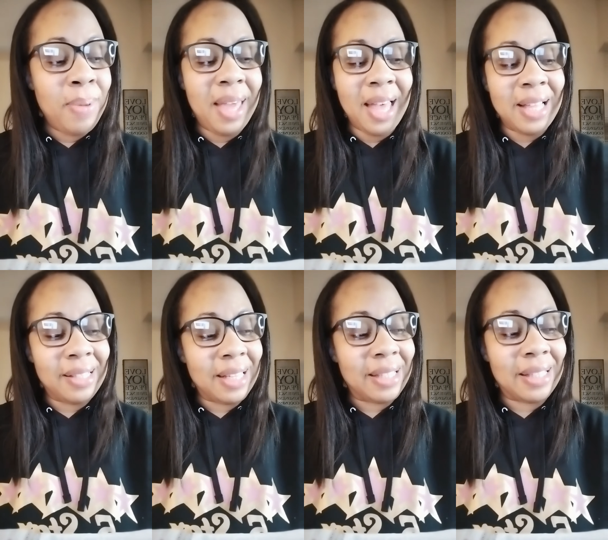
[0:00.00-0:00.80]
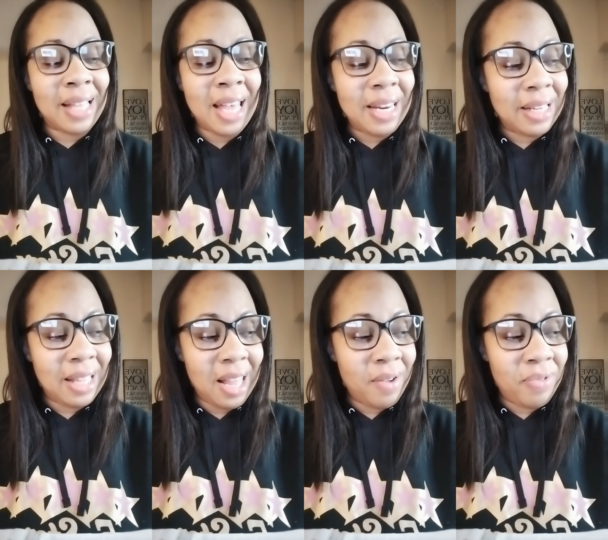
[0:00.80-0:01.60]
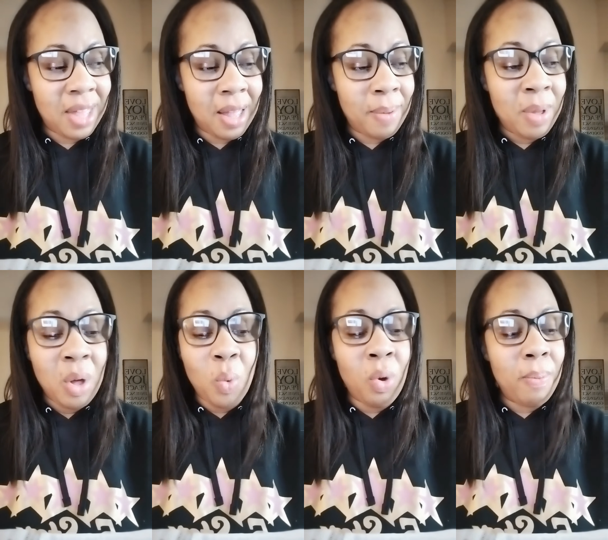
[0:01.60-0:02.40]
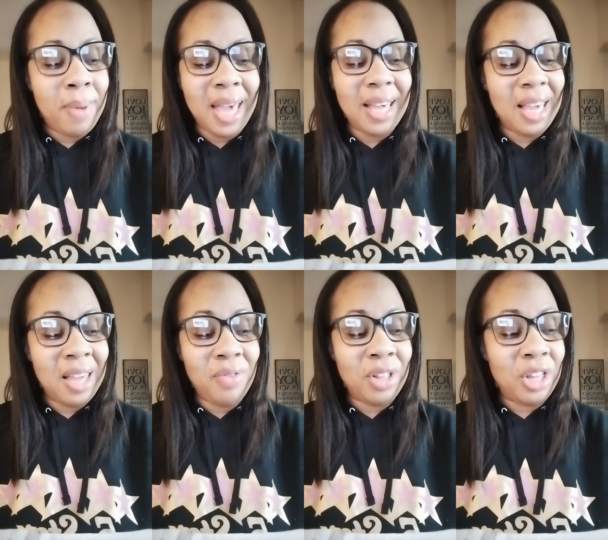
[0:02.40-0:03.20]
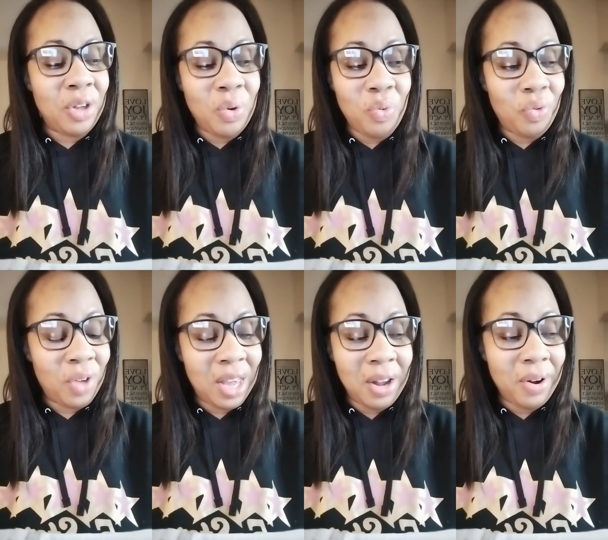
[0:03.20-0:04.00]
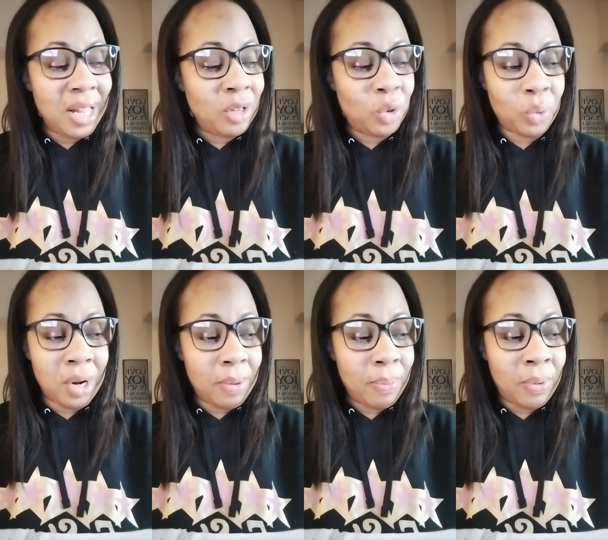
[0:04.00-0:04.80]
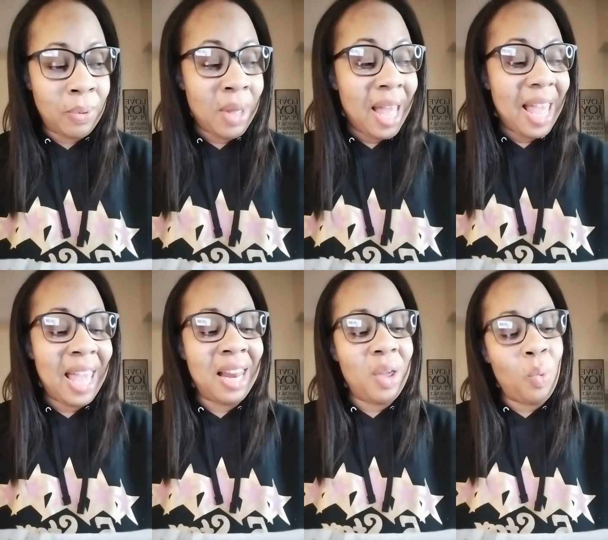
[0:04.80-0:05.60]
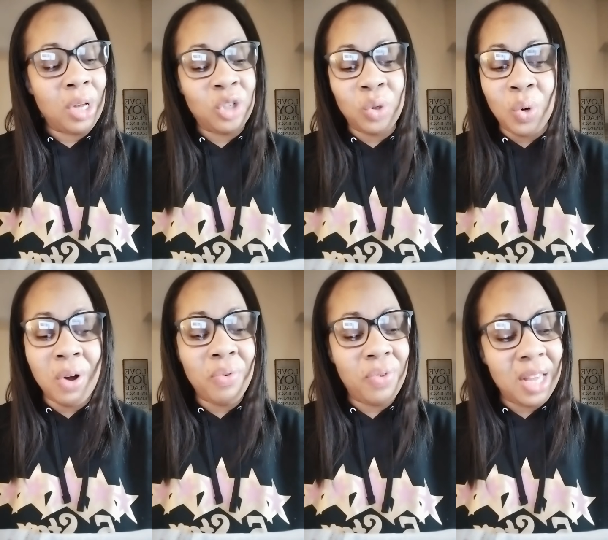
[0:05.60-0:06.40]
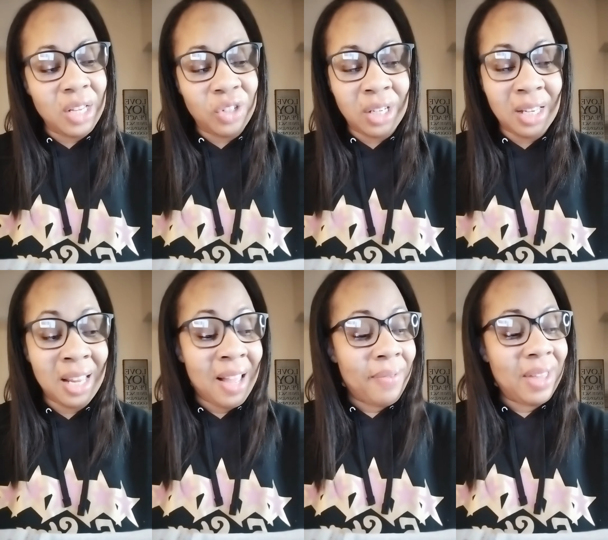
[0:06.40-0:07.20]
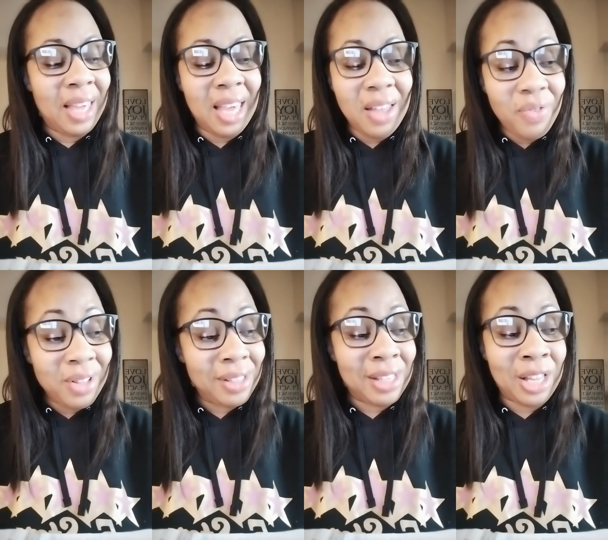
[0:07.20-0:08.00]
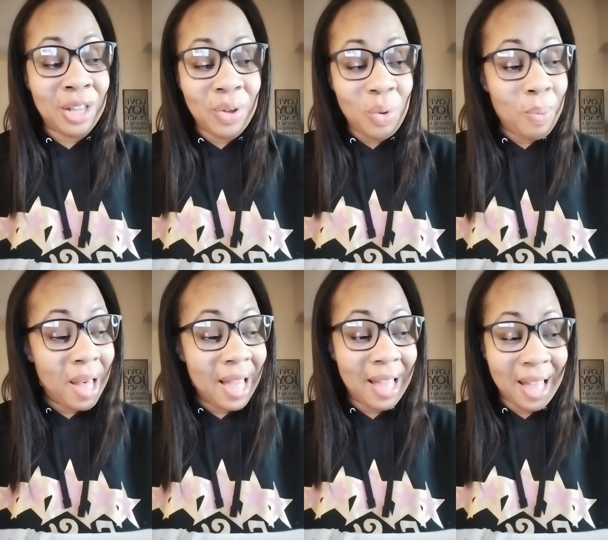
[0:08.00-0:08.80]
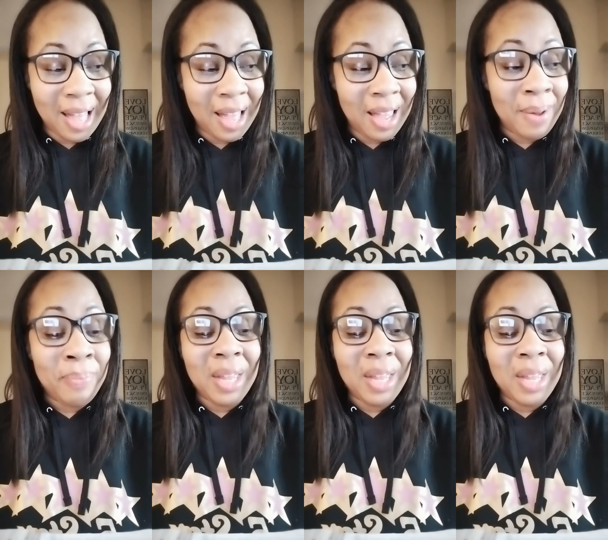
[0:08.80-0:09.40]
because the suddenly of them will make even you fear and tremble. And it was your vision given to you by God,